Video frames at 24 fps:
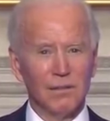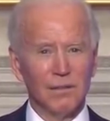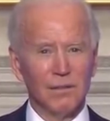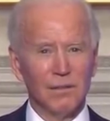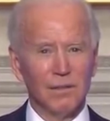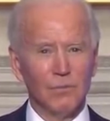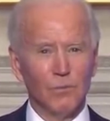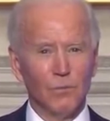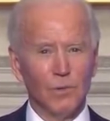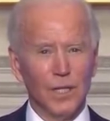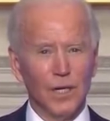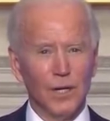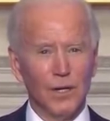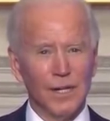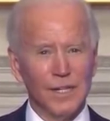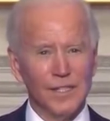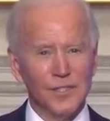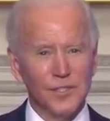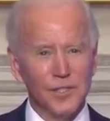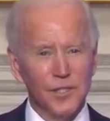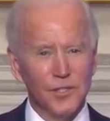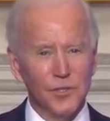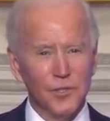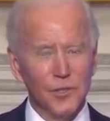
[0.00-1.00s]
we are
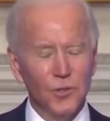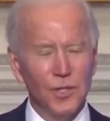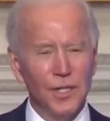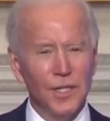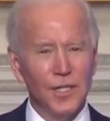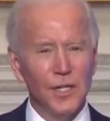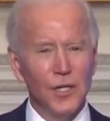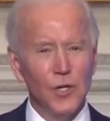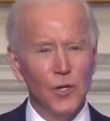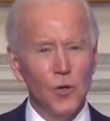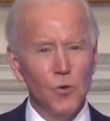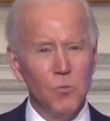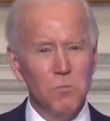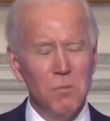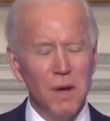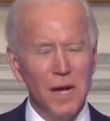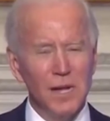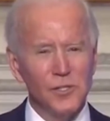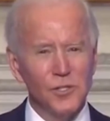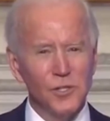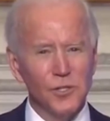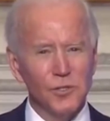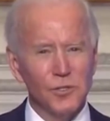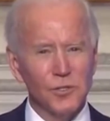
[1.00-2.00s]
instituting new
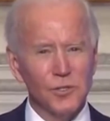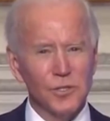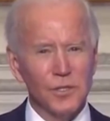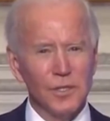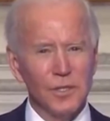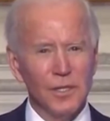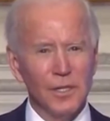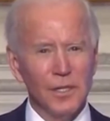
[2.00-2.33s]
measures